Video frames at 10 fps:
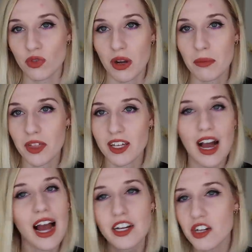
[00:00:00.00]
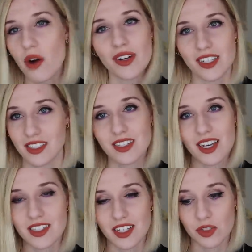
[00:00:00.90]
grape thing I know it doesn't
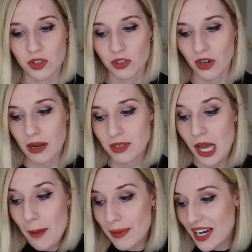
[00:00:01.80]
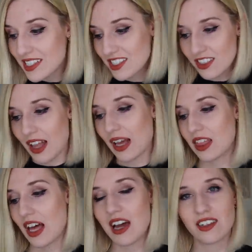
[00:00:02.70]
taste like real grapes but I still
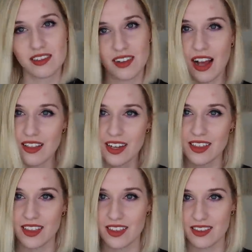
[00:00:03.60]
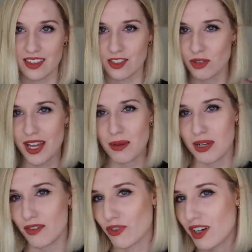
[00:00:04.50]
like that I like it's okay to be
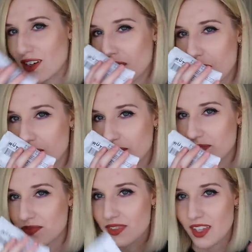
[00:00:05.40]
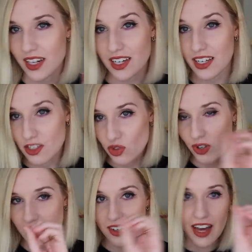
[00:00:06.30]
different you know what I mean like I can
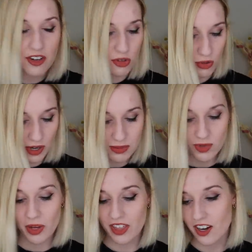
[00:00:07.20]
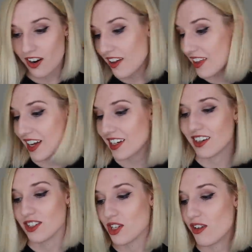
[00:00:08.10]
enjoy natural grapes the way they are and then I can
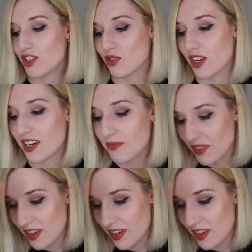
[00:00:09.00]
also enjoy